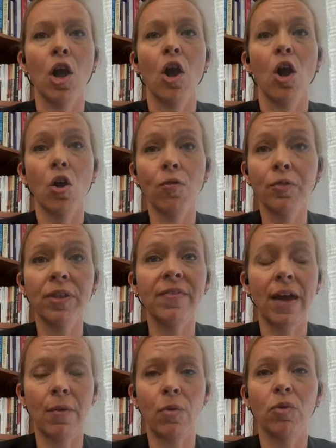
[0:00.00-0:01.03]
Hopefully,
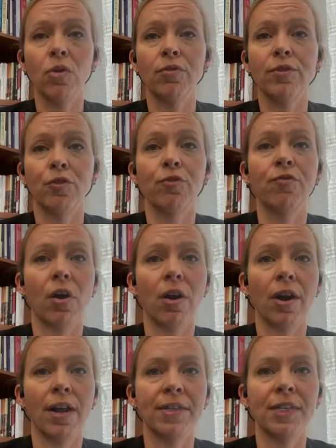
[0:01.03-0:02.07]
that won't go so
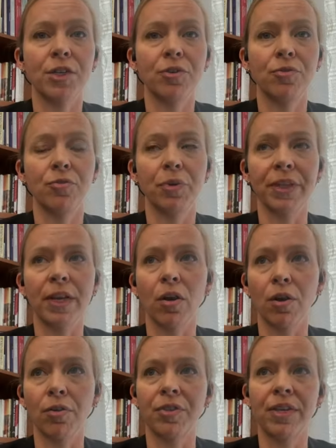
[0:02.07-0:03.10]
far as to really
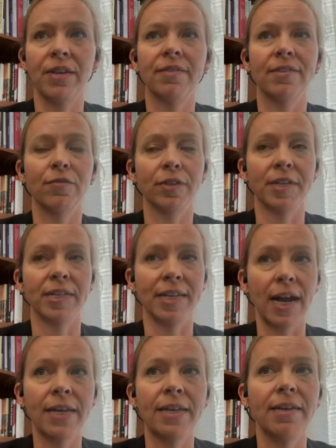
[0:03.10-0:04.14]
hurt the civil
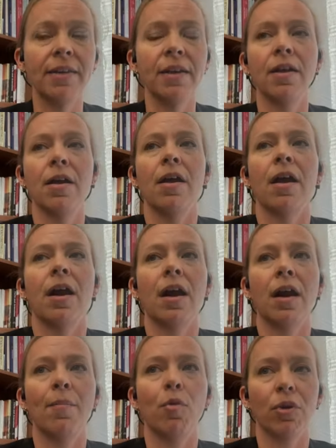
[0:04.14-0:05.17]
society
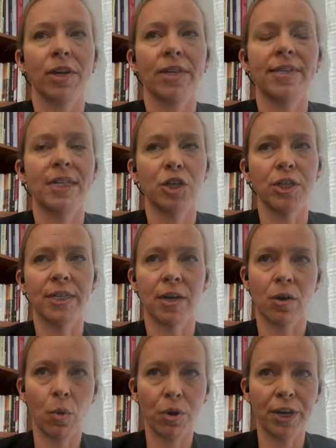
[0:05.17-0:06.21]
um, organizations that
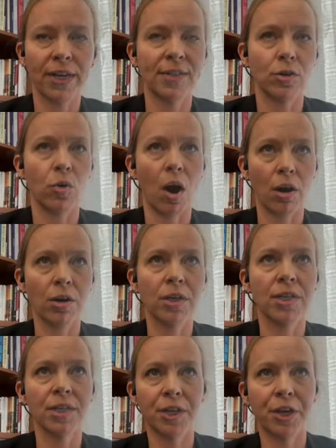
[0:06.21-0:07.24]
are working so hard
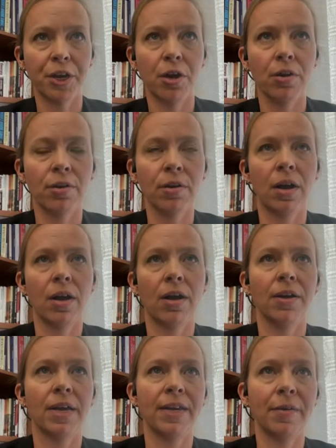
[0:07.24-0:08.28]
to secure
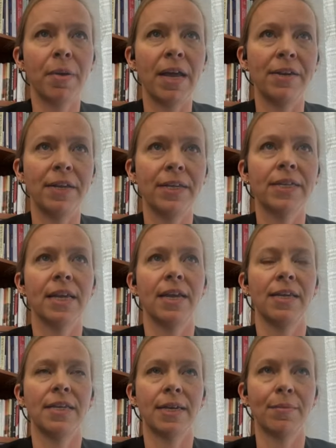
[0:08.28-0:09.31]
uh, independent
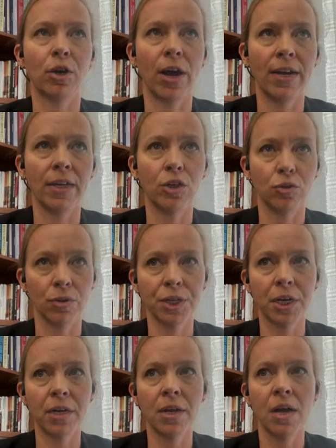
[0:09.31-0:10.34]
and democratic
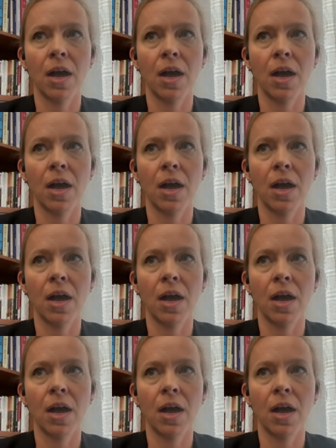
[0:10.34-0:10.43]
Georgia.